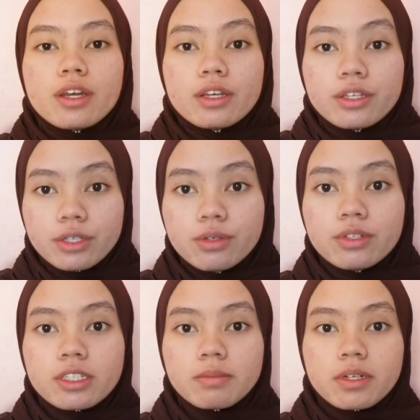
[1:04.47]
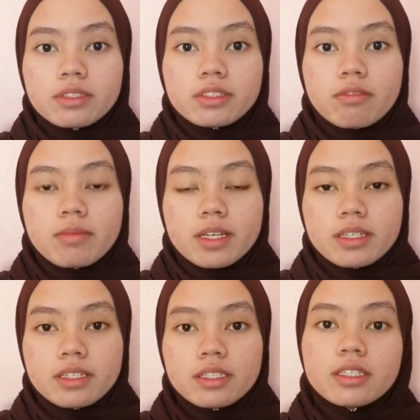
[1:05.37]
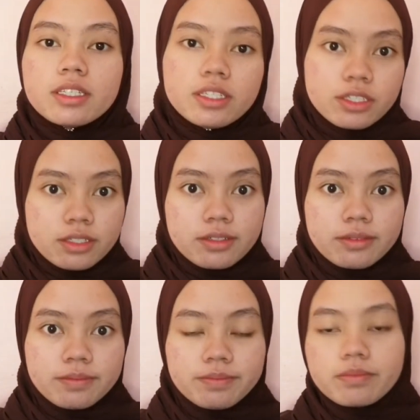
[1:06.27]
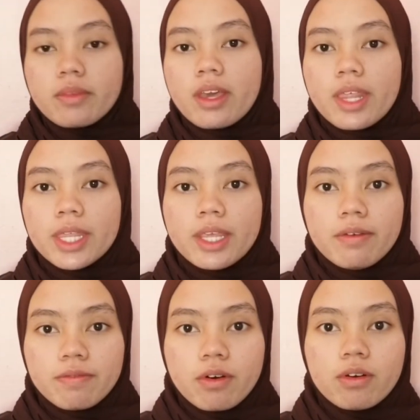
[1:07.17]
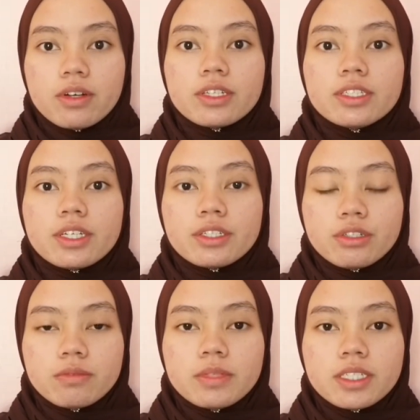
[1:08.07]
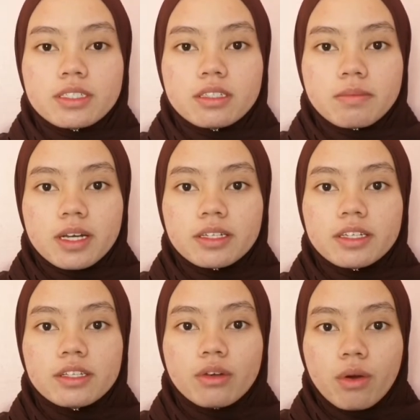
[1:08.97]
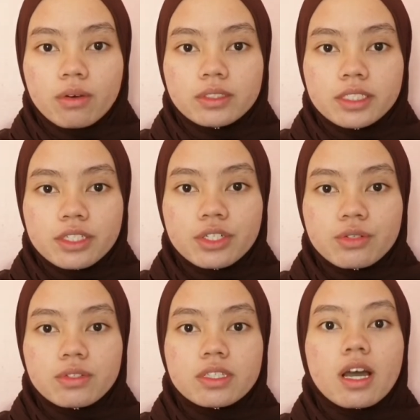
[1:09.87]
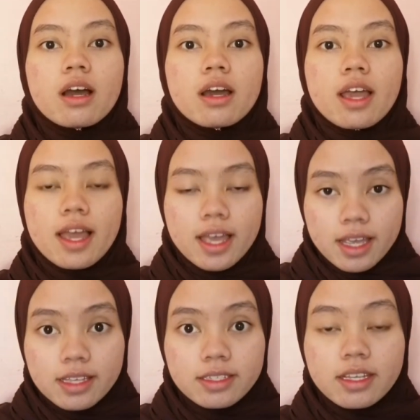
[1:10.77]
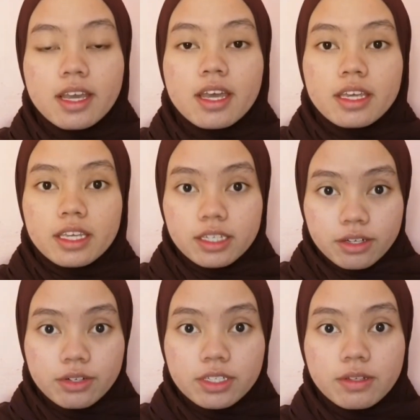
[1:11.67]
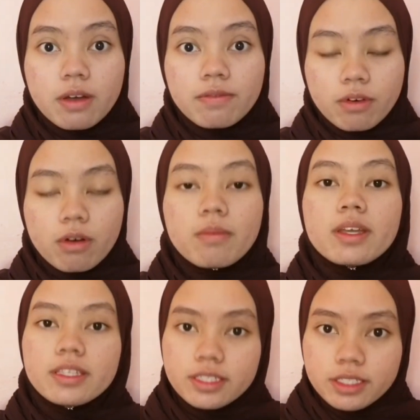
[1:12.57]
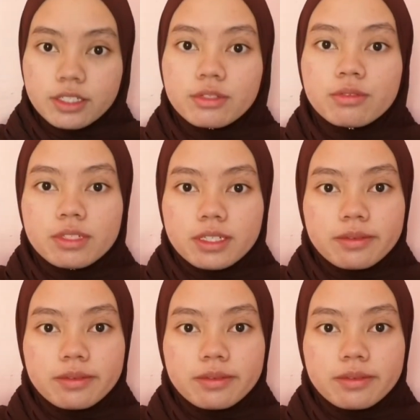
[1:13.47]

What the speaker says: huge amounts of money each year. Therefore, the human's demand in owning shoes has increased from year to year.